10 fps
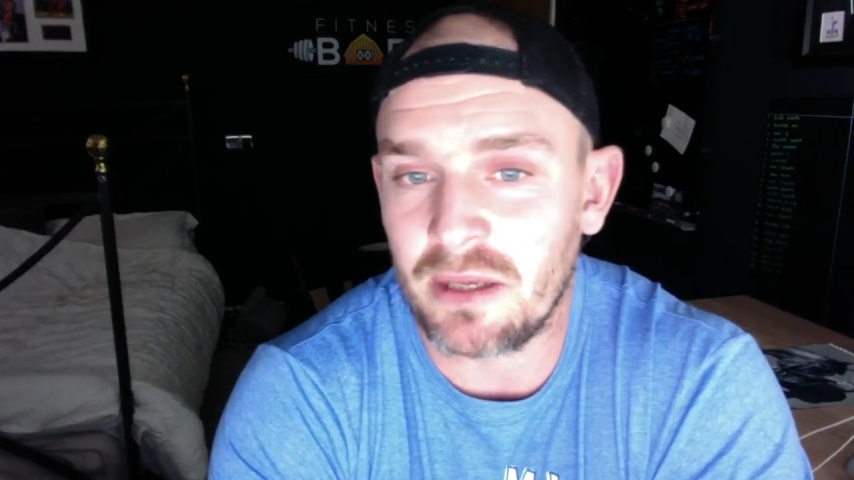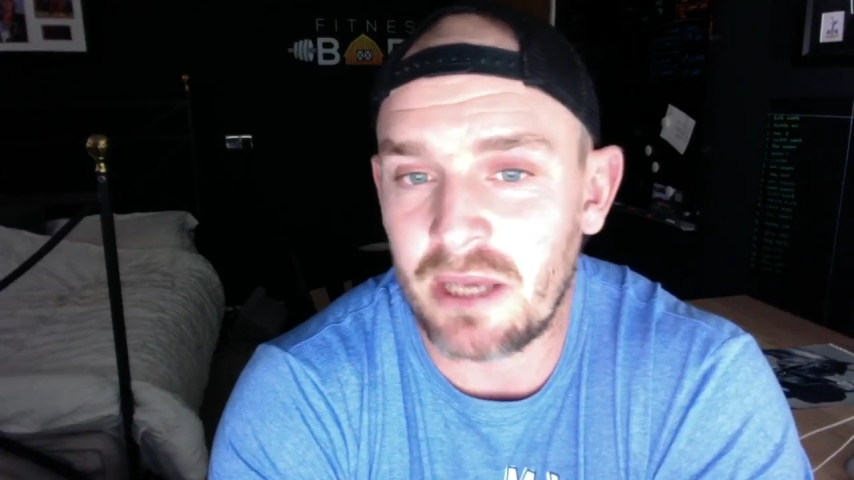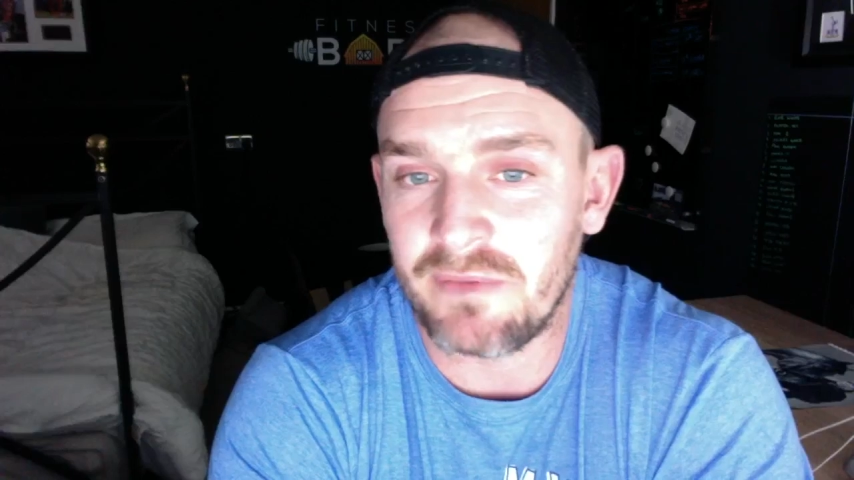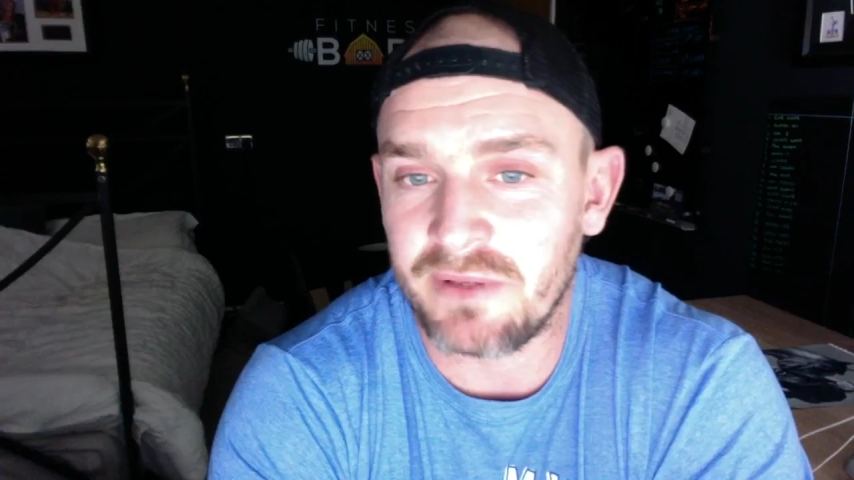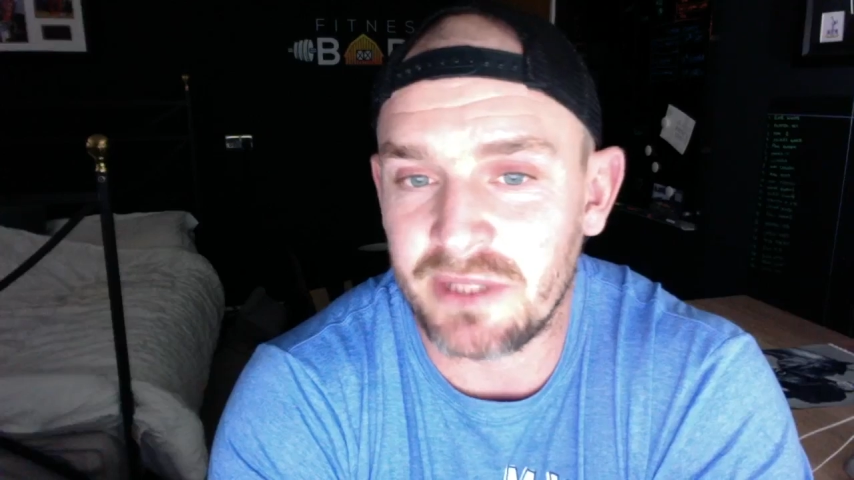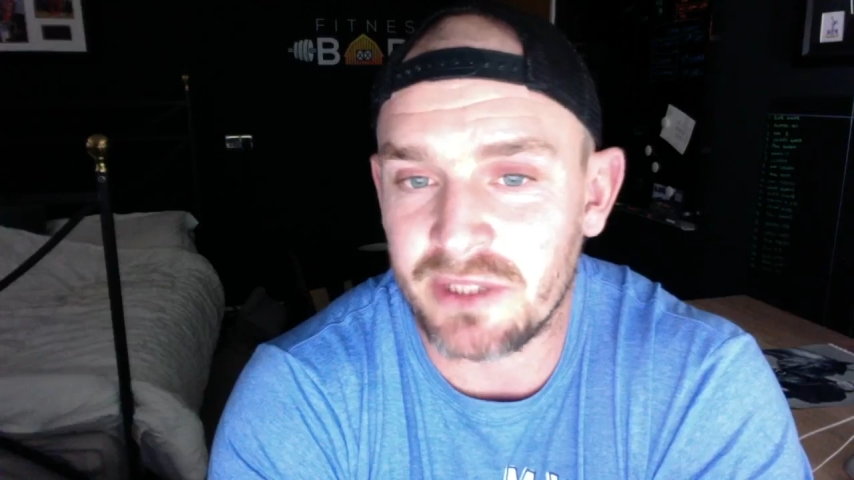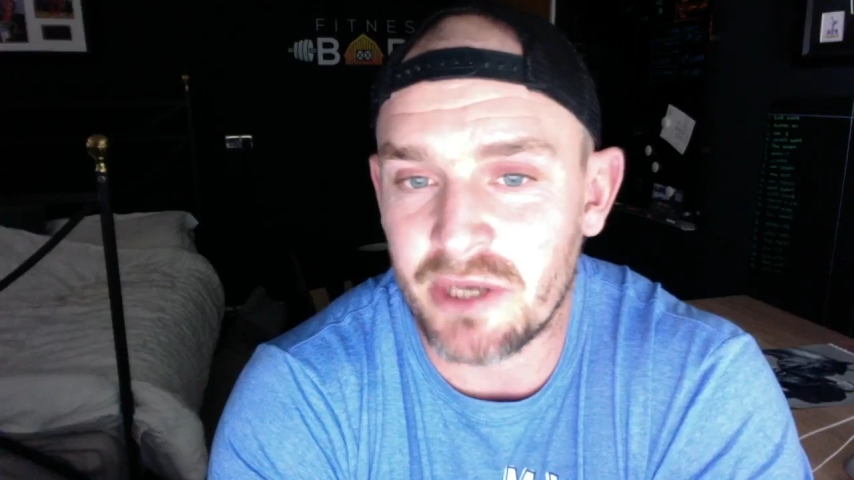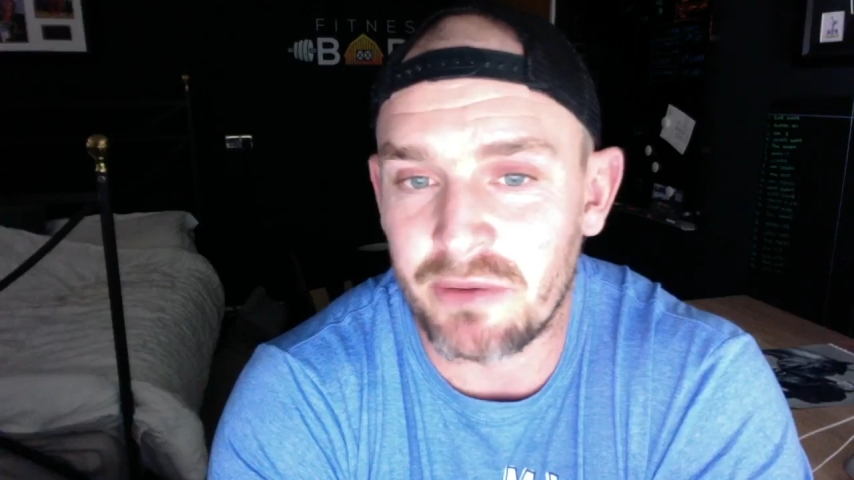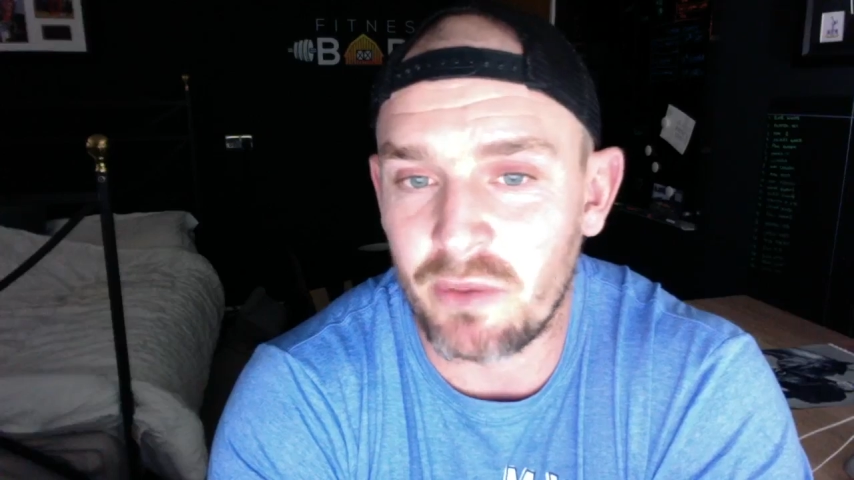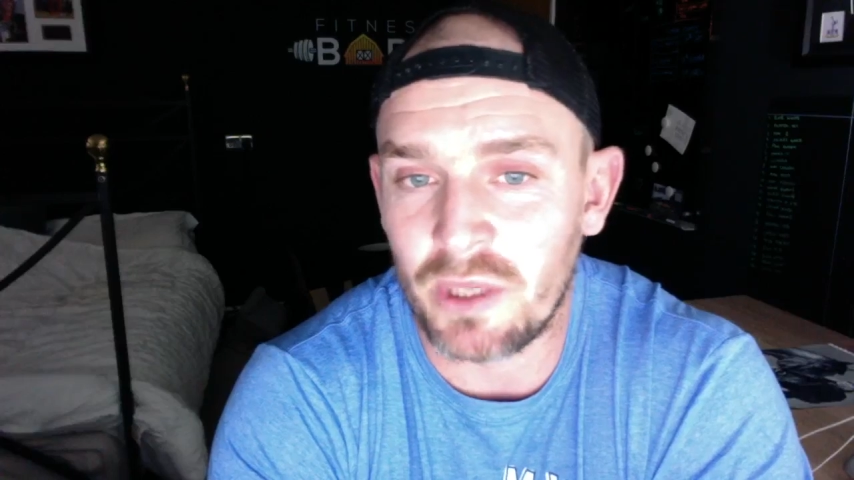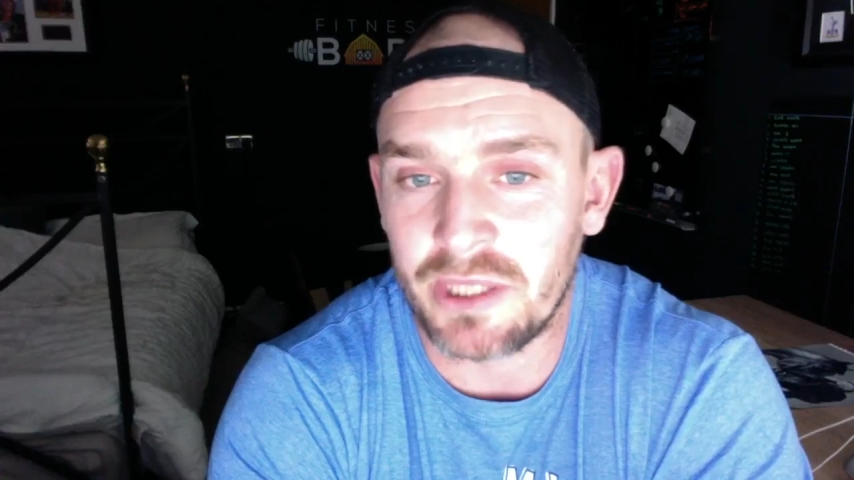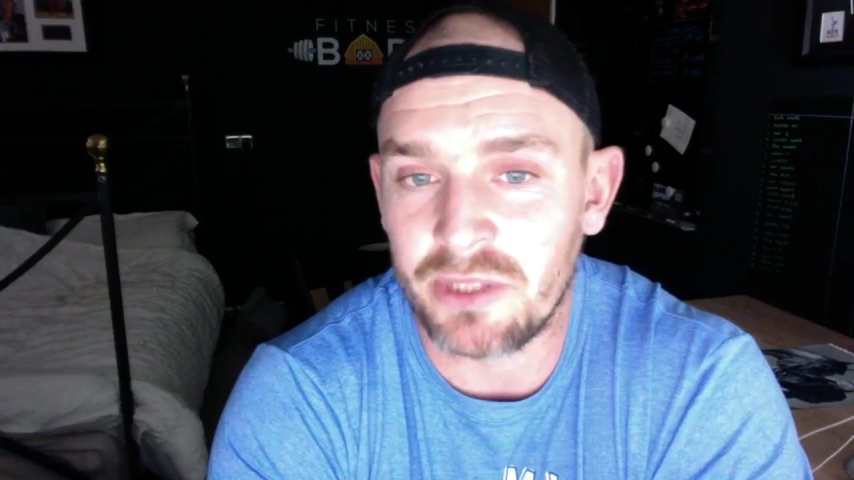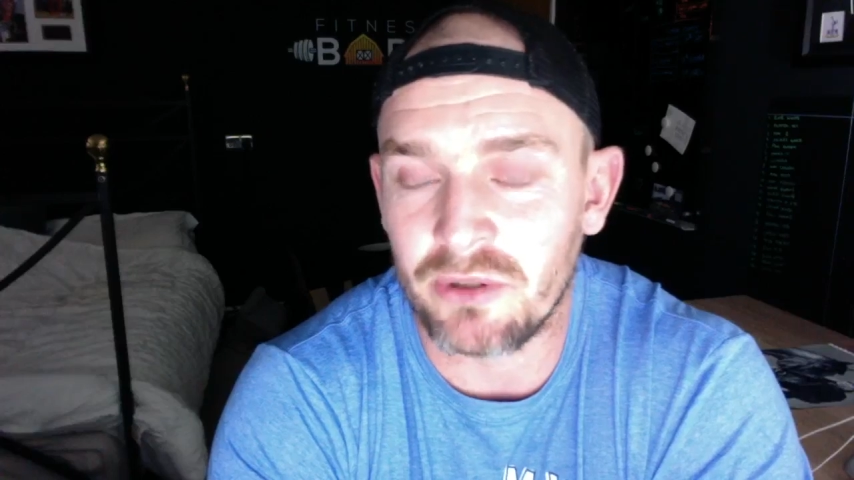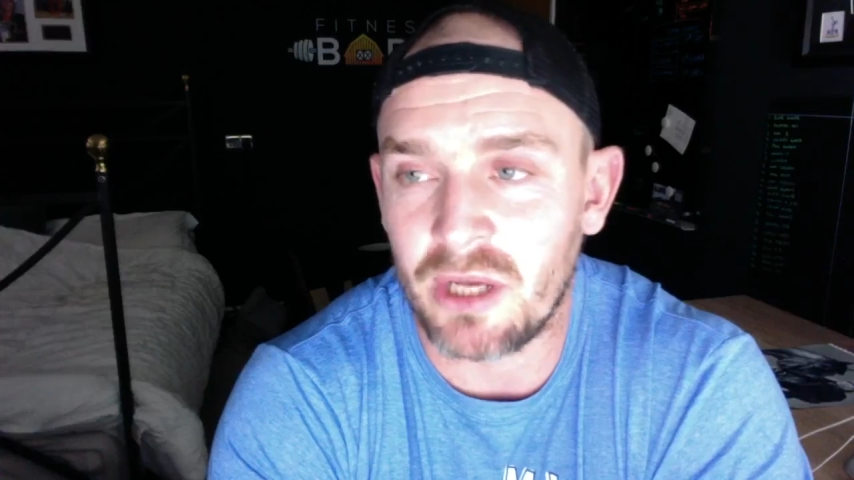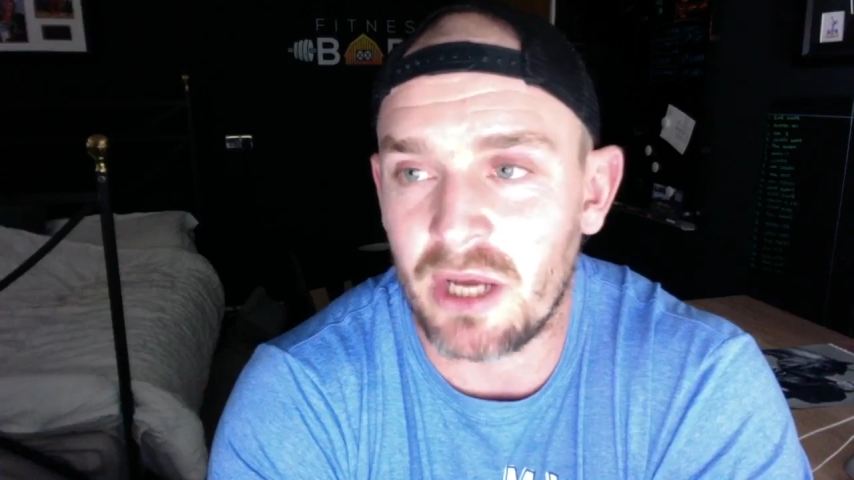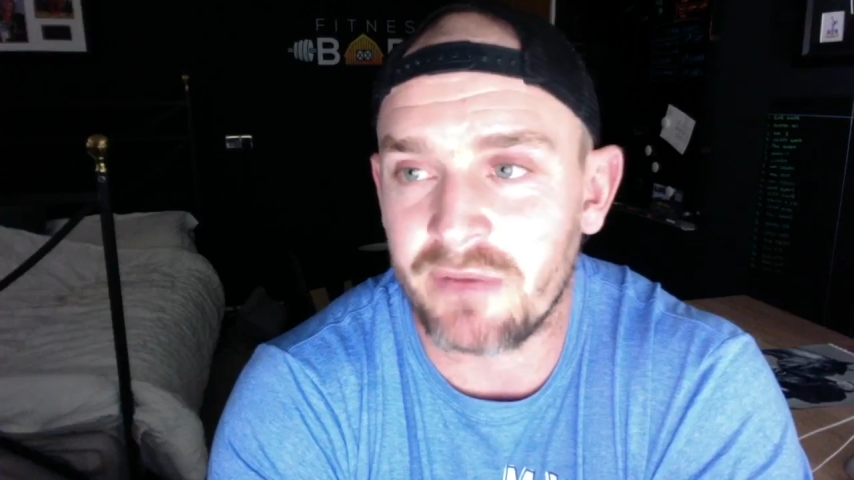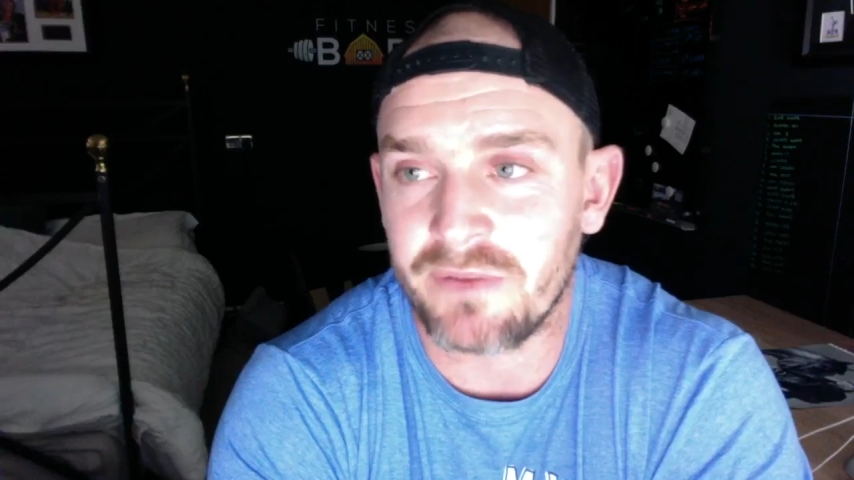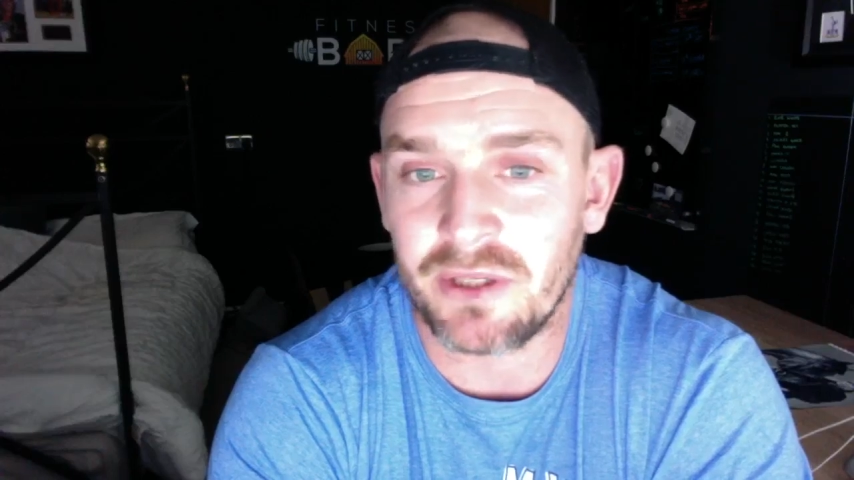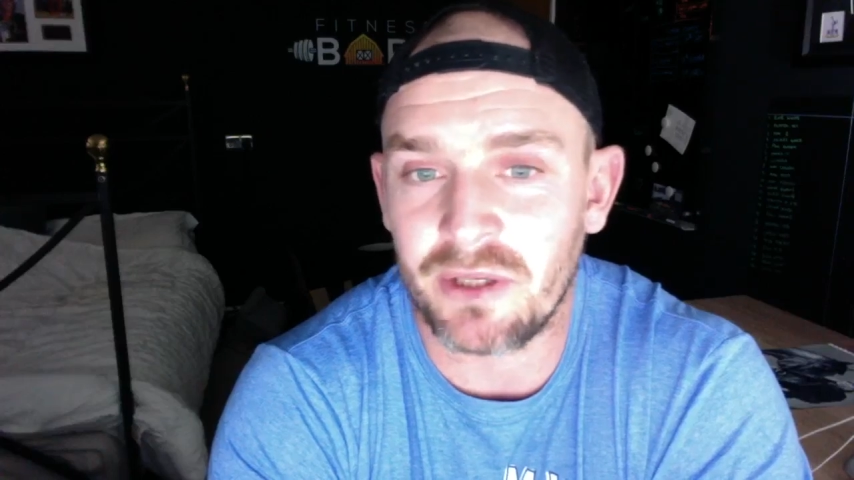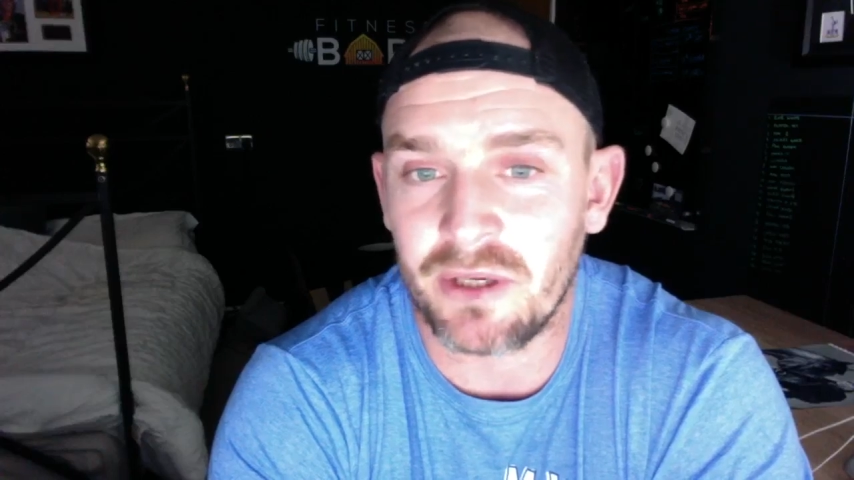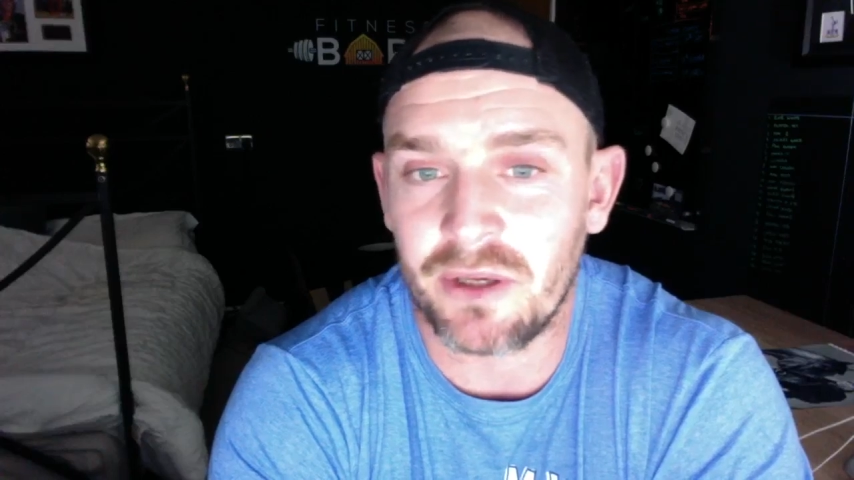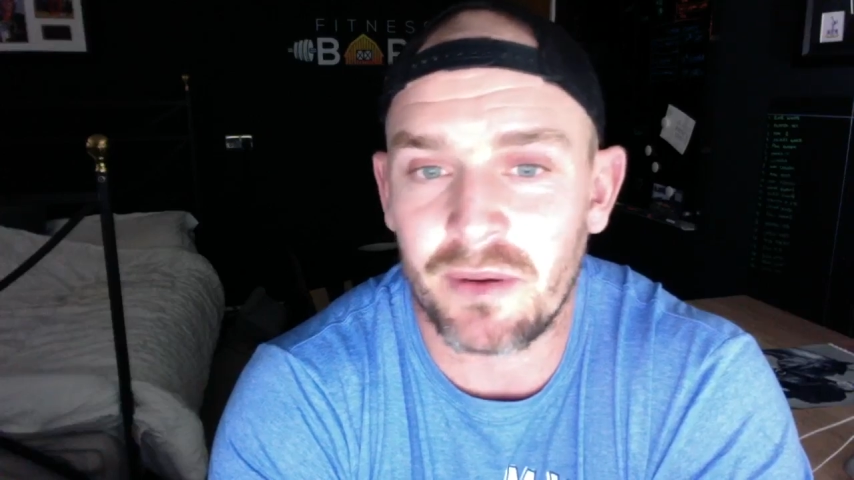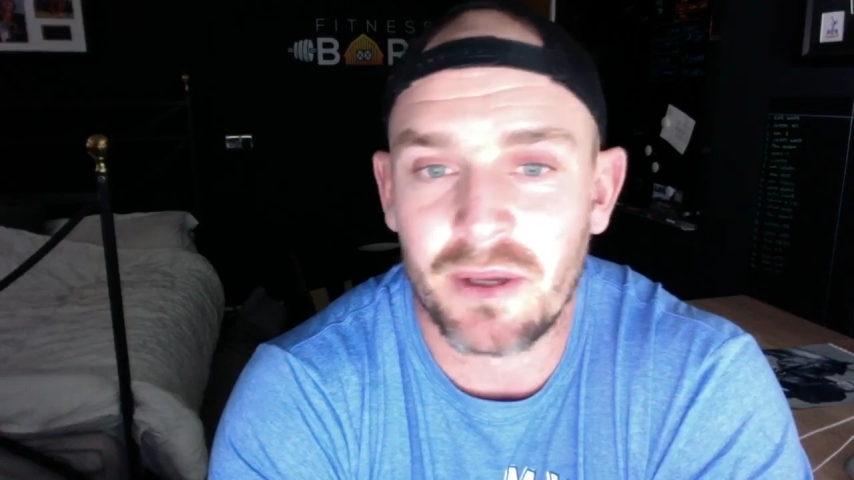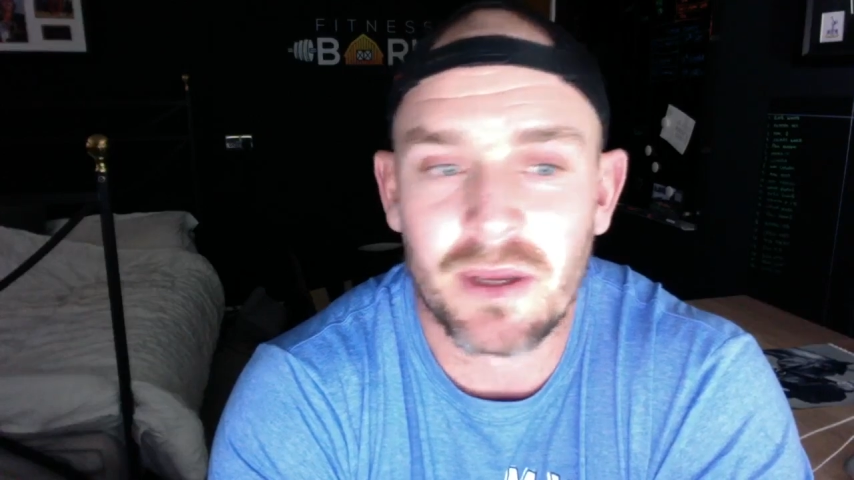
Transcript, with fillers: everything's going well in your life, that you're